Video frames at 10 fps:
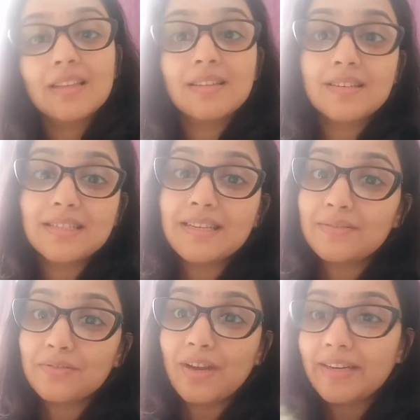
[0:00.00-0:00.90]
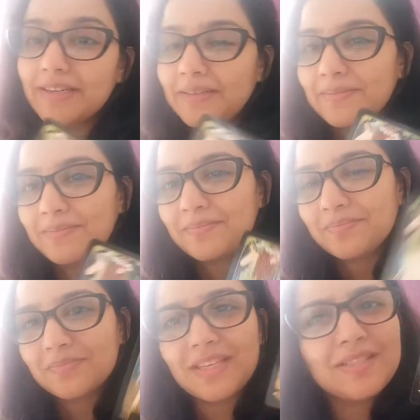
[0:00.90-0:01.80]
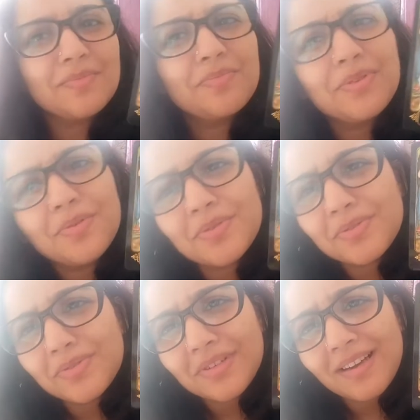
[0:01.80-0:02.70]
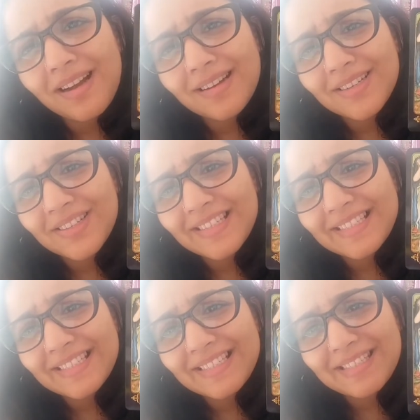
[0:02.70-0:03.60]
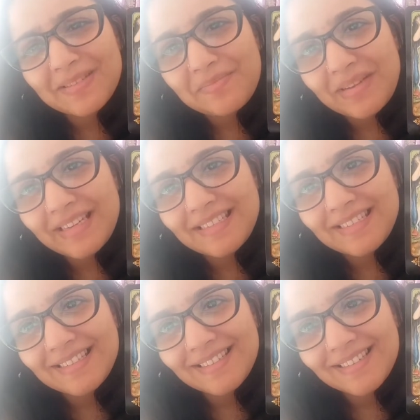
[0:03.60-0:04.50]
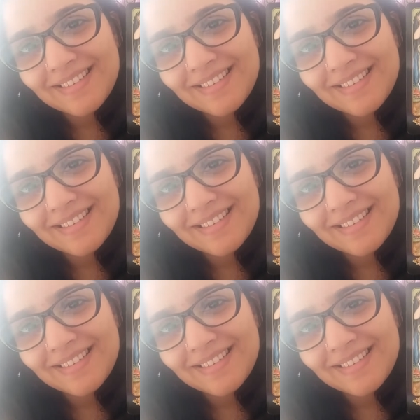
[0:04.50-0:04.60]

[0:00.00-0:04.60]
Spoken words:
Thursday and Friday. It's a beautiful card. Look at it. It's the maiden.